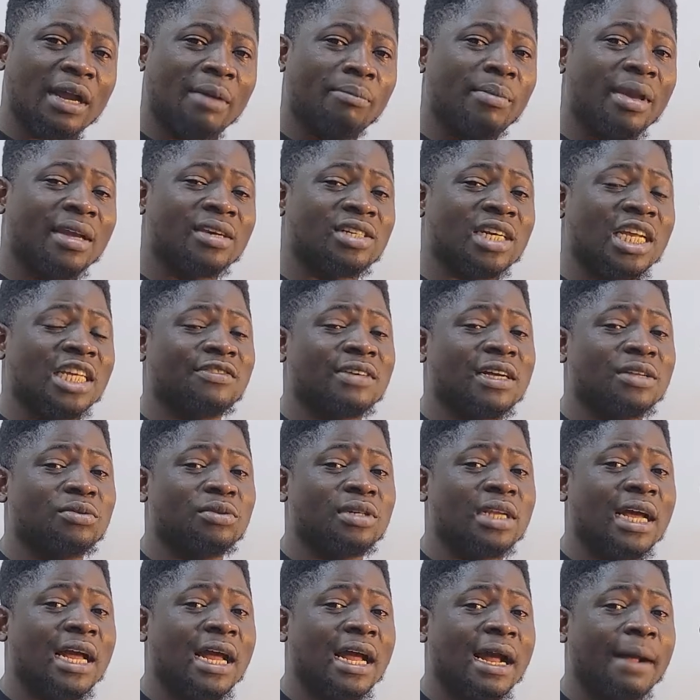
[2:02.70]
can make transfer to
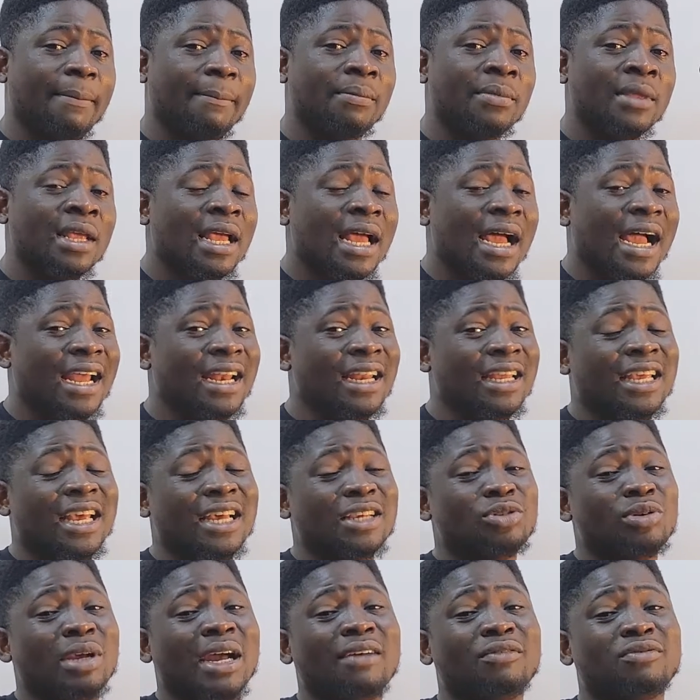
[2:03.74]
that app. And in
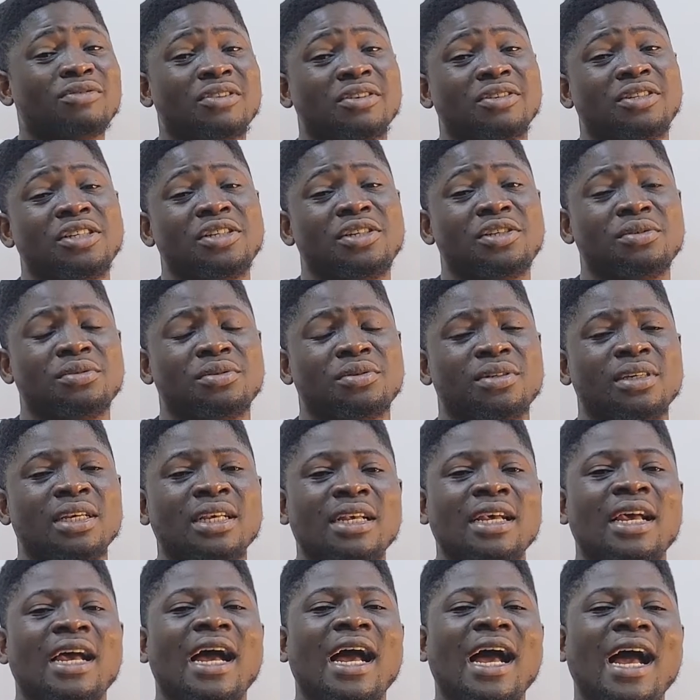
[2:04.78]
case you have trust issues,
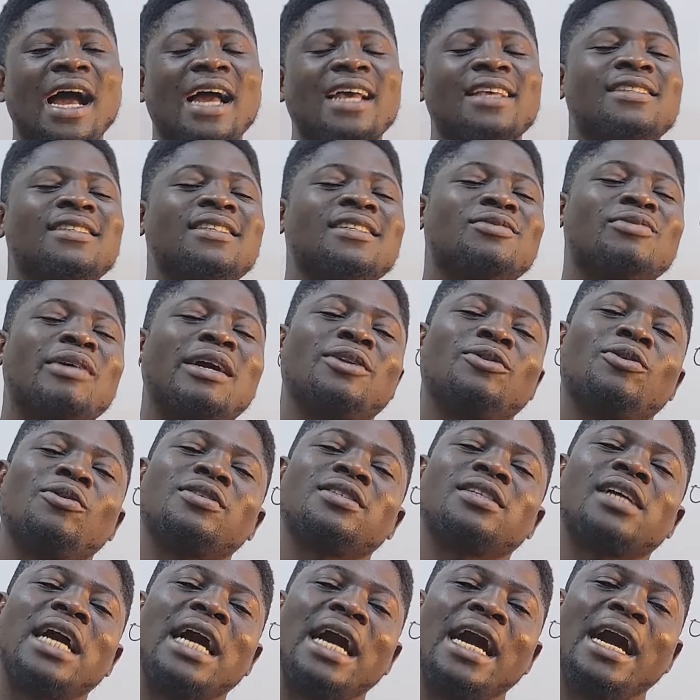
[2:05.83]
is this one not
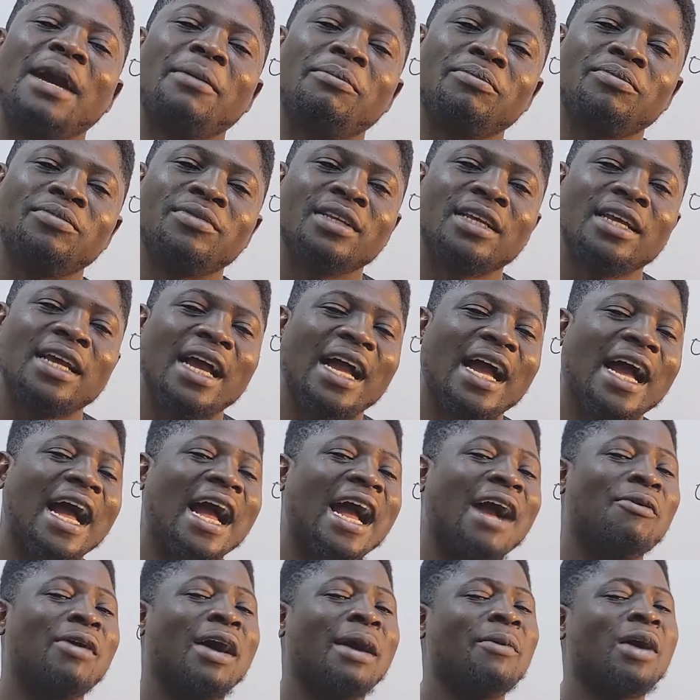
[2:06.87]
scam?
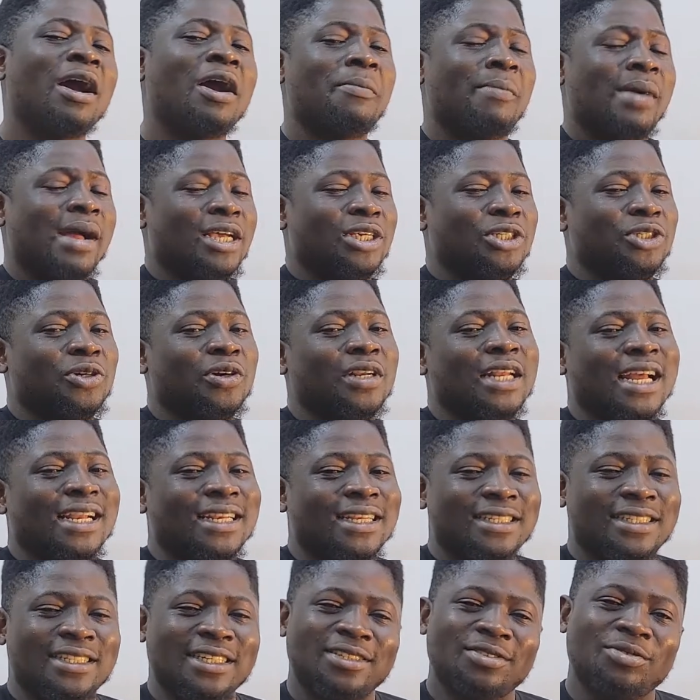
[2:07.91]
Am I sure that
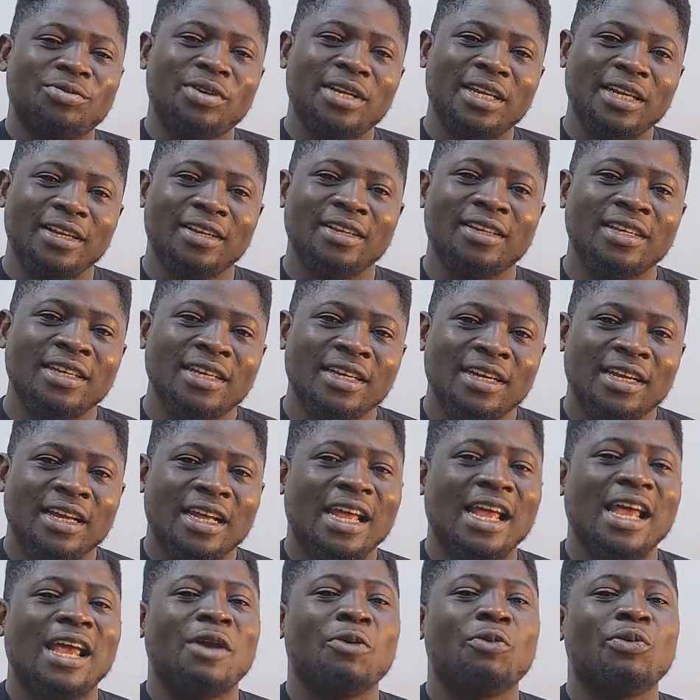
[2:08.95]
this is real?
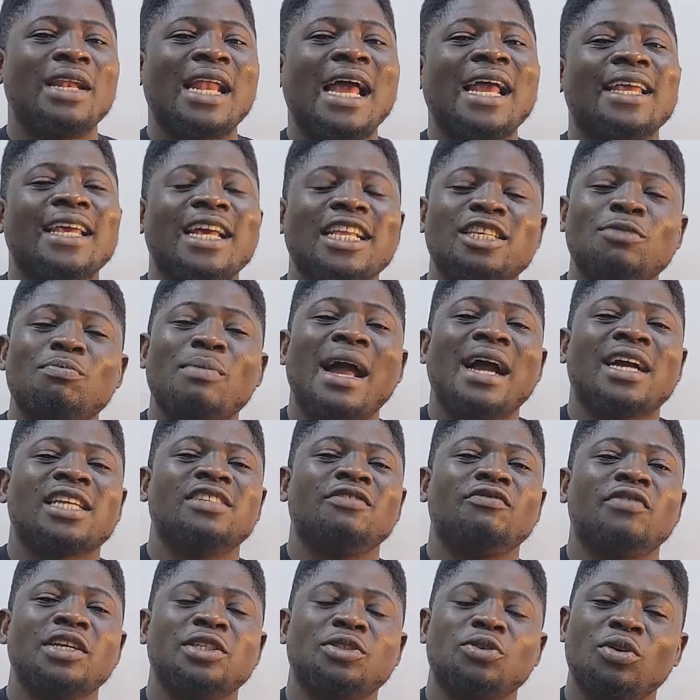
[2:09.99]
Will I get my
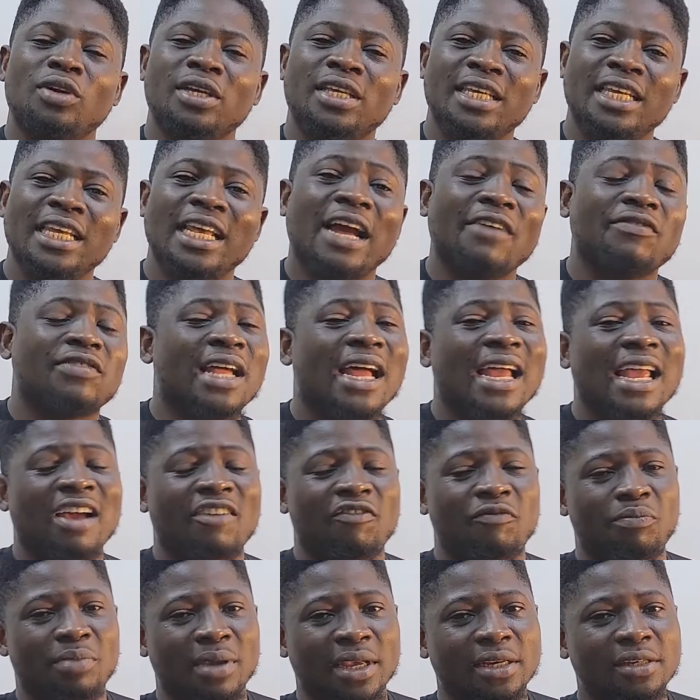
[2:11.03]
activation key after I
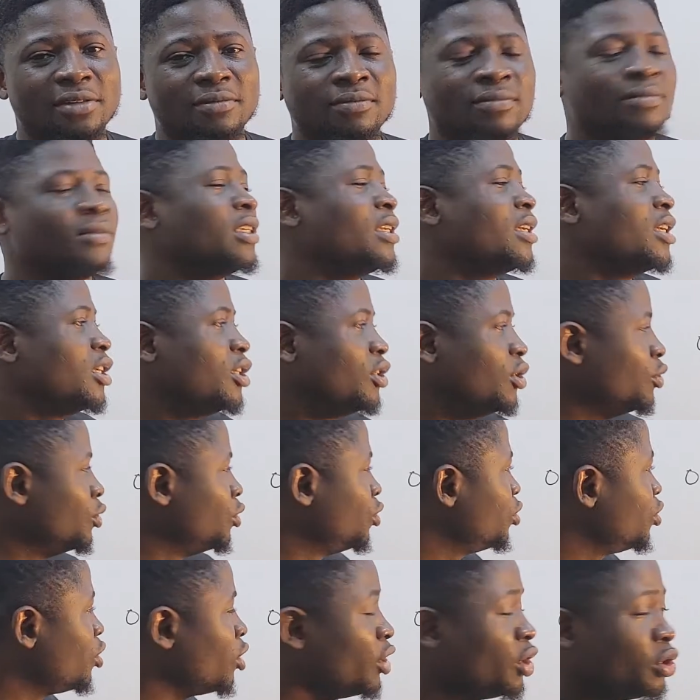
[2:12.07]
have paid? You
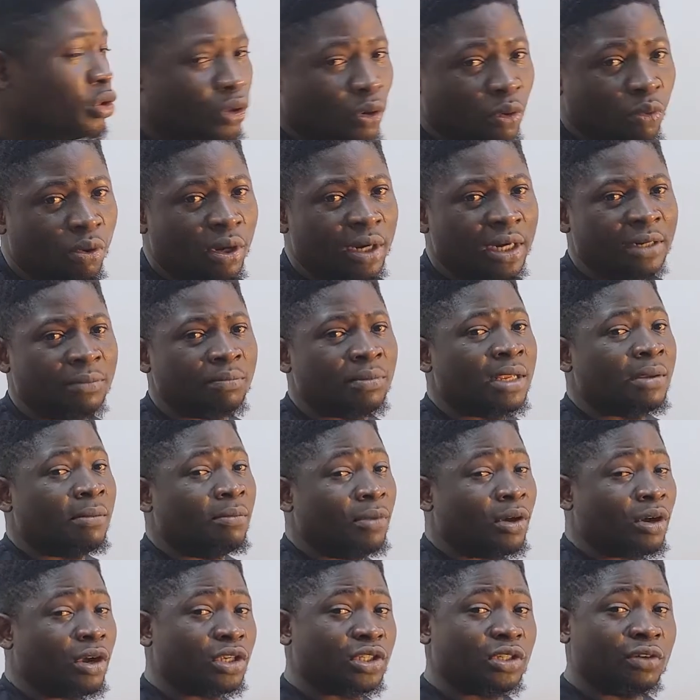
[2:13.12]
do not need to worry.
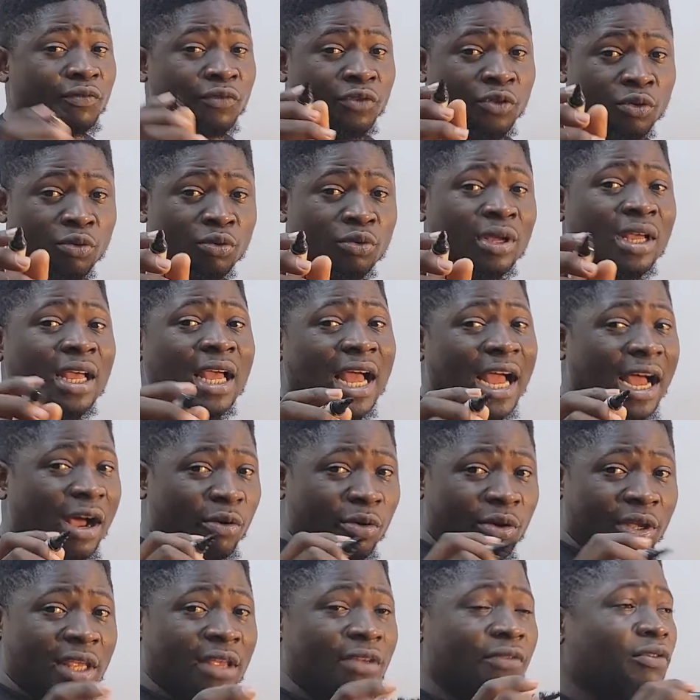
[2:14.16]
Because of you, I
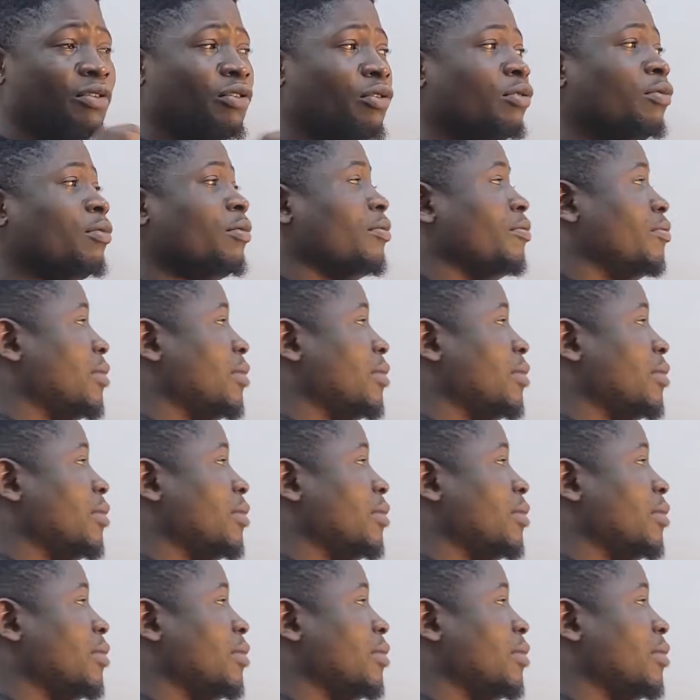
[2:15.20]
will give you